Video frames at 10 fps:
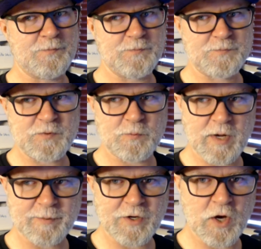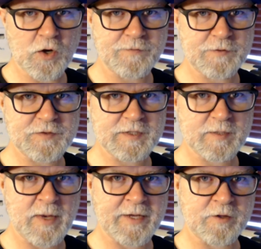You probably know if you've seen some of
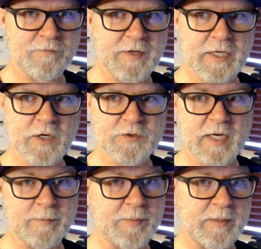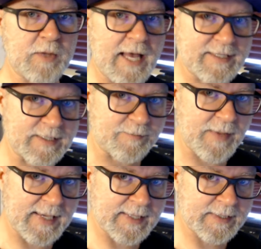my other videos that I'm a big Plastic
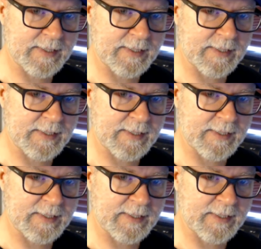Man